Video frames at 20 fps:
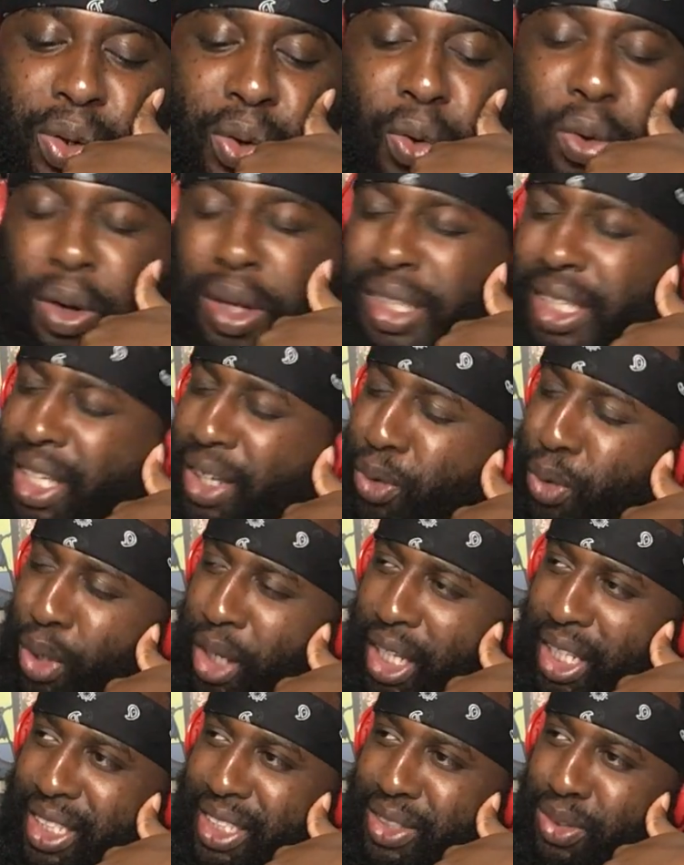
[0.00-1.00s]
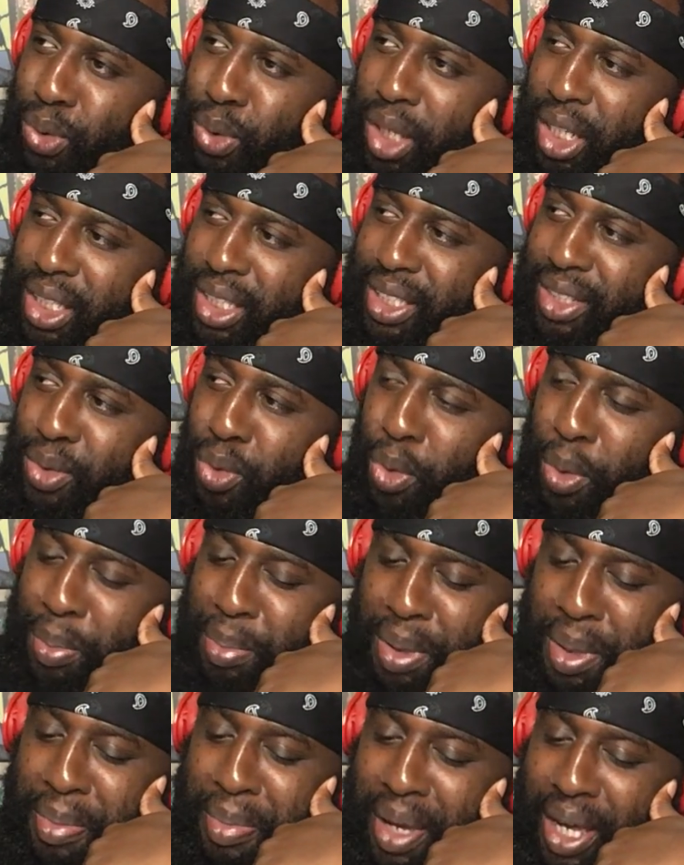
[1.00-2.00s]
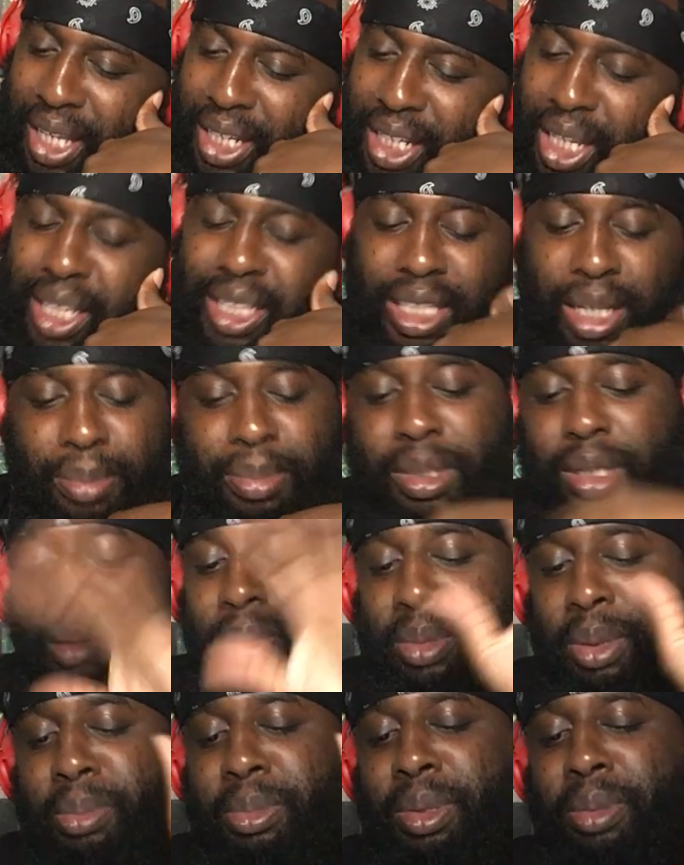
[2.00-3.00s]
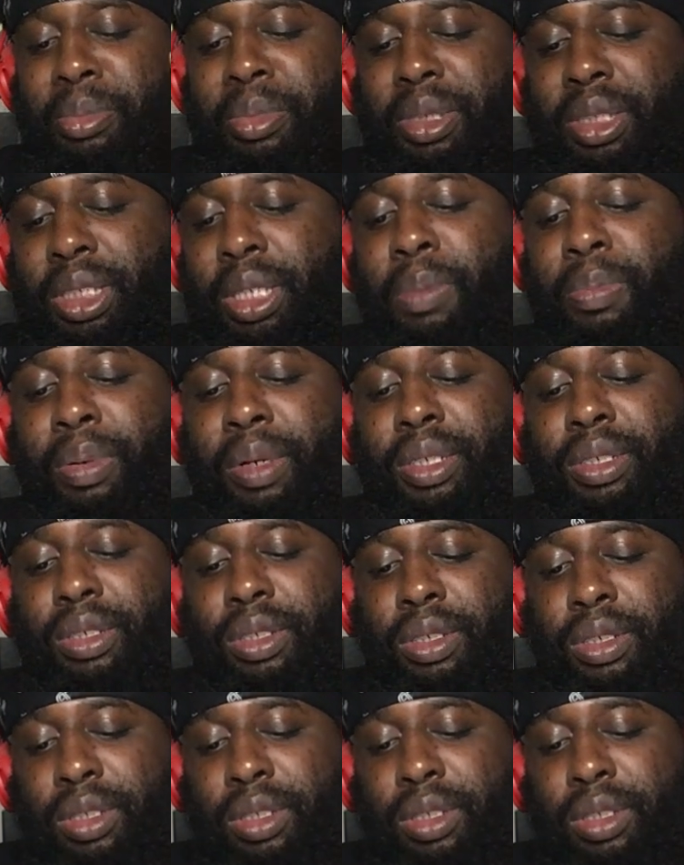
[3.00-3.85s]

What I would what would be minus. I think I'm, I'm, I'm C plus.